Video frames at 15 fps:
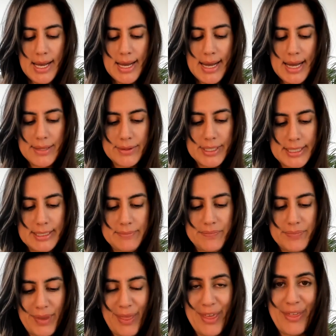And
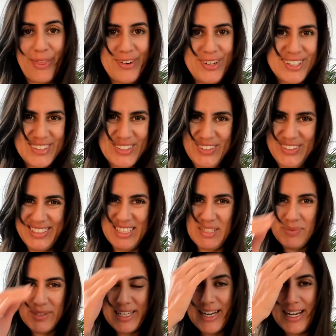the third concept
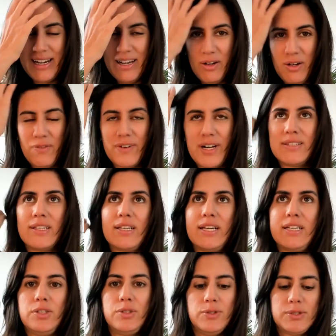that I love and that I
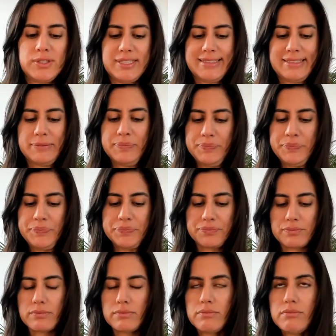use it
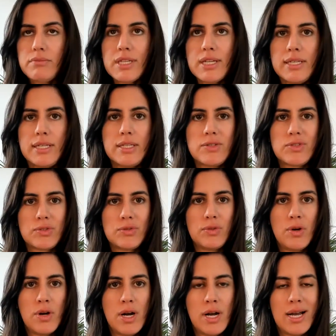is to
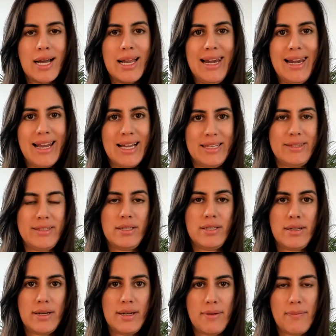let
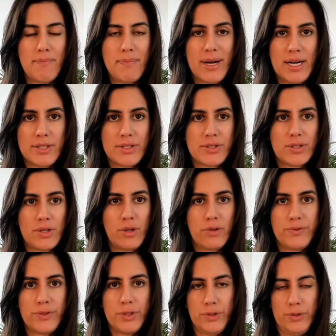parts
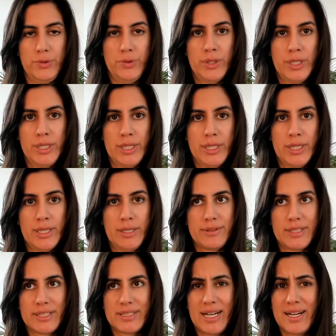of you
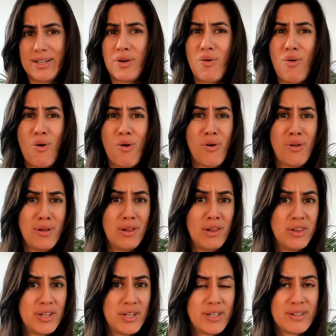that are
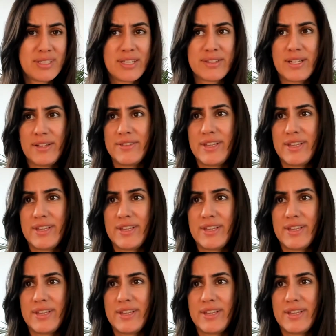old, that